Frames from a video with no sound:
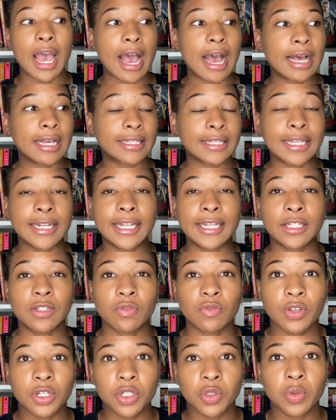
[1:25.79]
as an
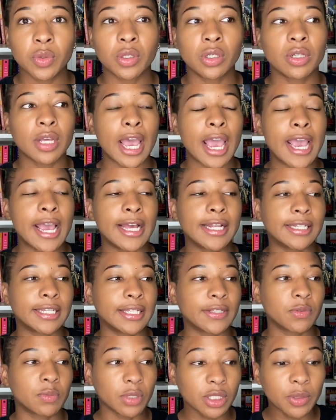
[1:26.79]
individual and
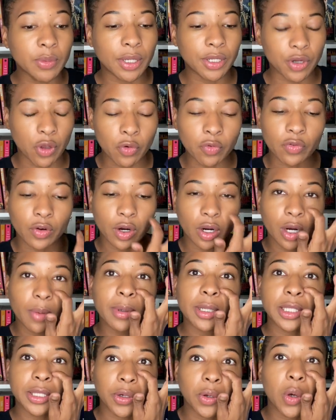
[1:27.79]
is really well known for her
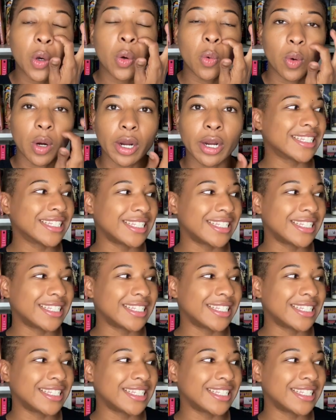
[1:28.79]
political work.